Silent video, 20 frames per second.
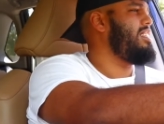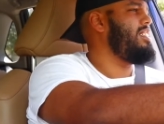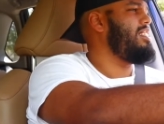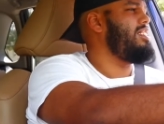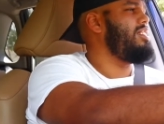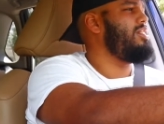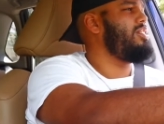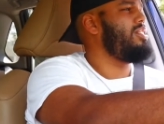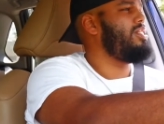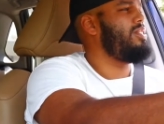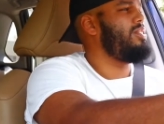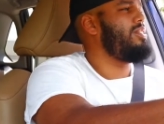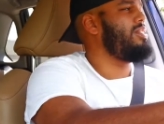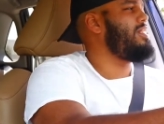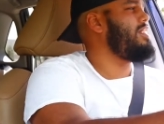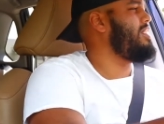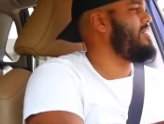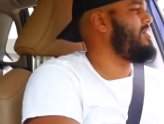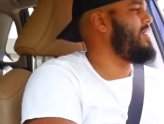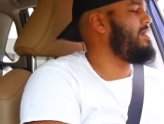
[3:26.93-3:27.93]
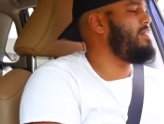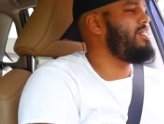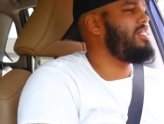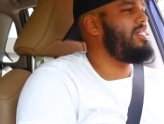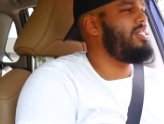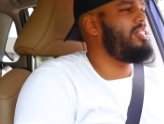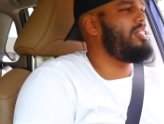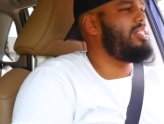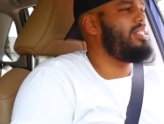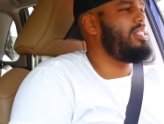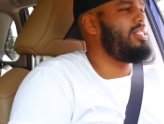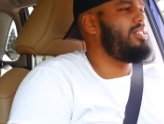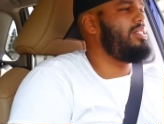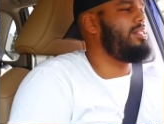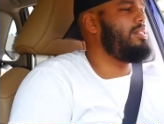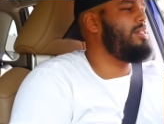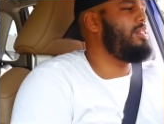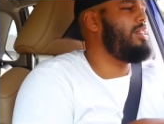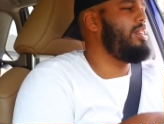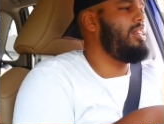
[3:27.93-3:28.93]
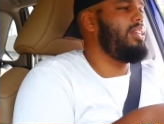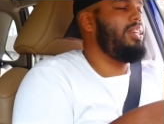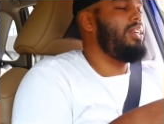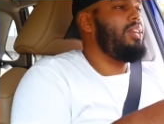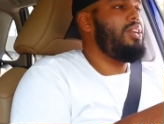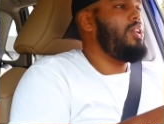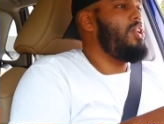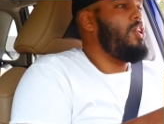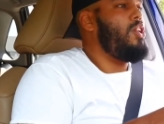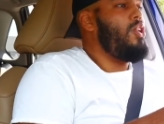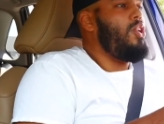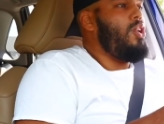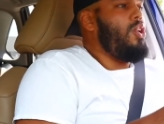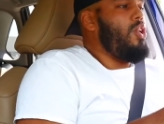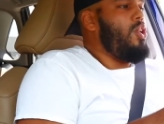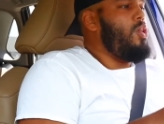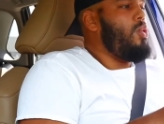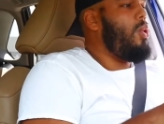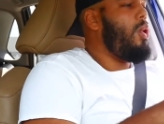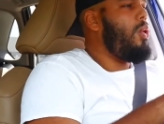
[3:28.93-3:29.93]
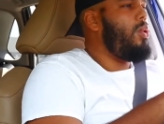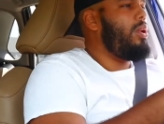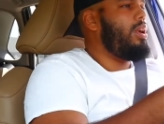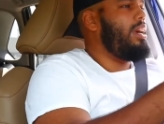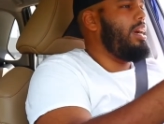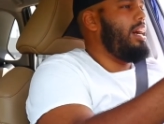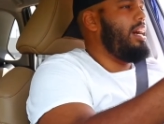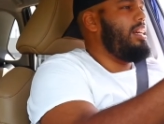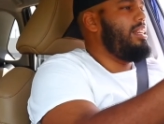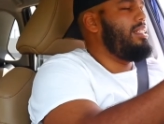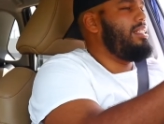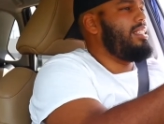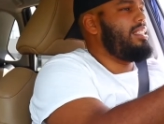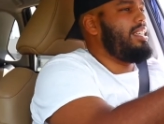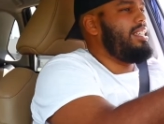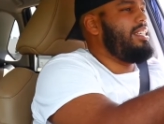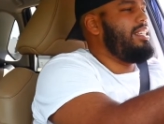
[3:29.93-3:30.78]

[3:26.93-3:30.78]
I'm slow and driving slow shit too. Alright, let's get it.